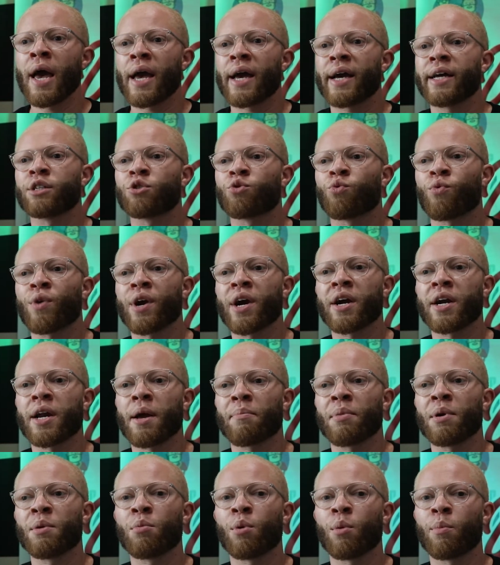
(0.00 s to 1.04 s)
It's rare that
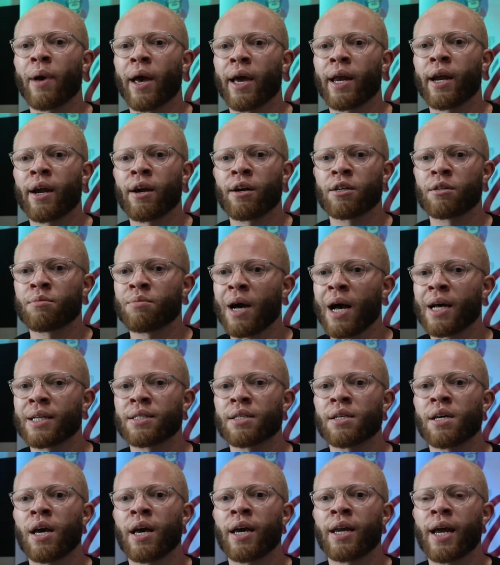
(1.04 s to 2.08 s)
people pay their
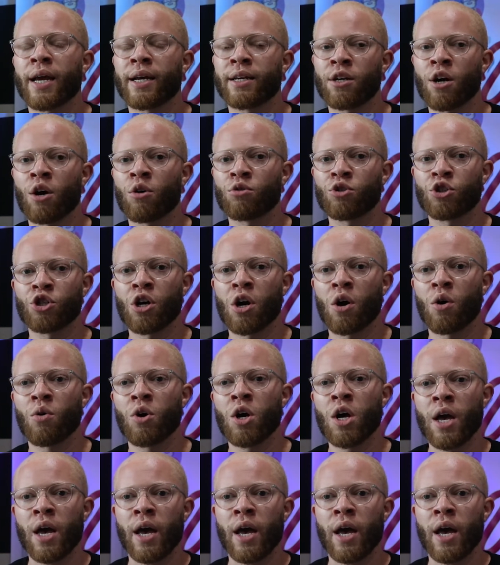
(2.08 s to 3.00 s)
deposit and they don't show.